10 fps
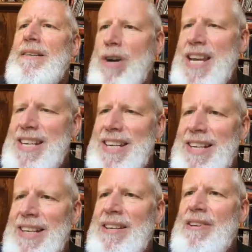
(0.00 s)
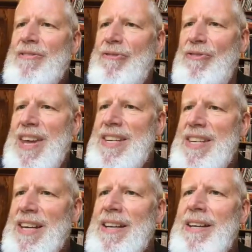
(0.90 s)
breeding,
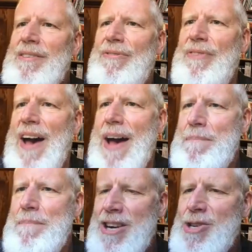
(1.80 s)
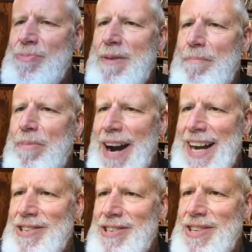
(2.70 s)
feeding, farm management
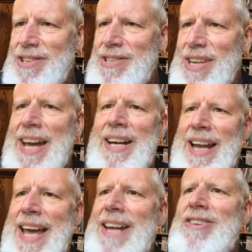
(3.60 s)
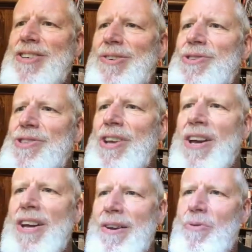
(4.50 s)
practices and land use,
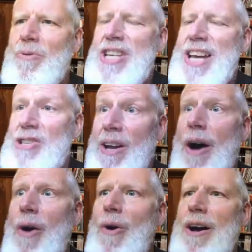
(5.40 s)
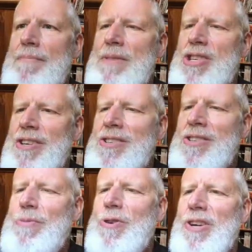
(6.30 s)
which has lower
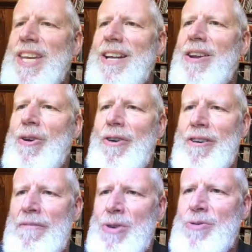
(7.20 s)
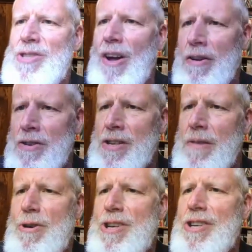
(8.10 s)
emissions per kilo of milk solids
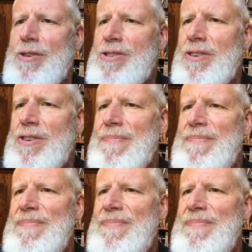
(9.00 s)
produced.